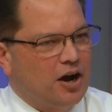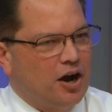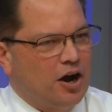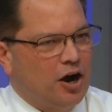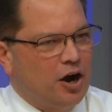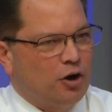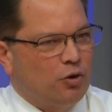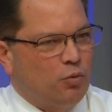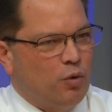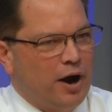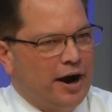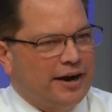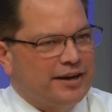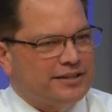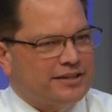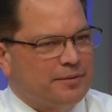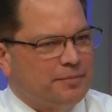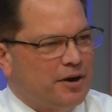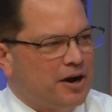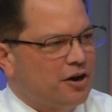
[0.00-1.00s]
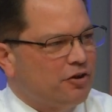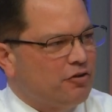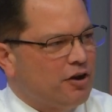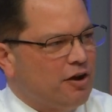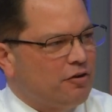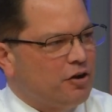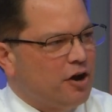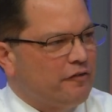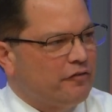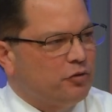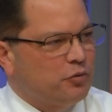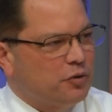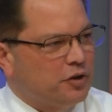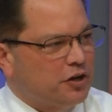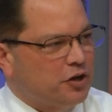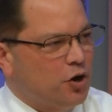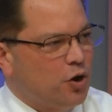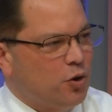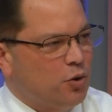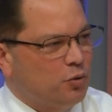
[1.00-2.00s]
our wires coming out of the ground covered with a
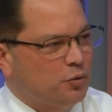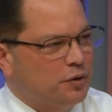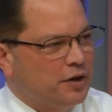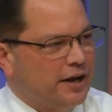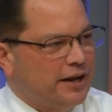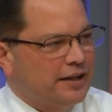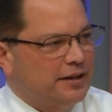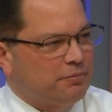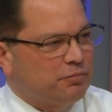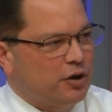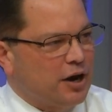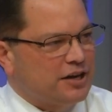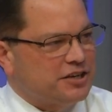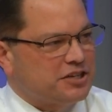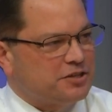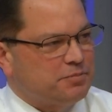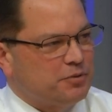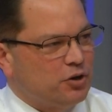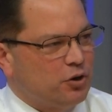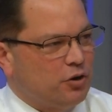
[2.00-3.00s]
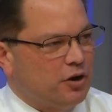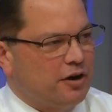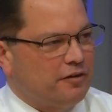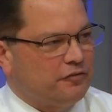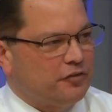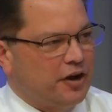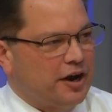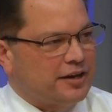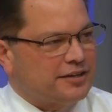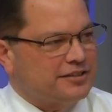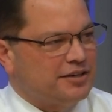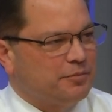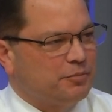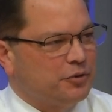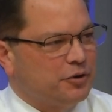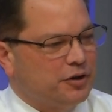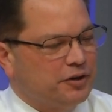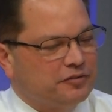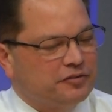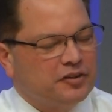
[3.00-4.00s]
cone, and the project's been going on for X
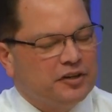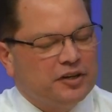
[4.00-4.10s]
number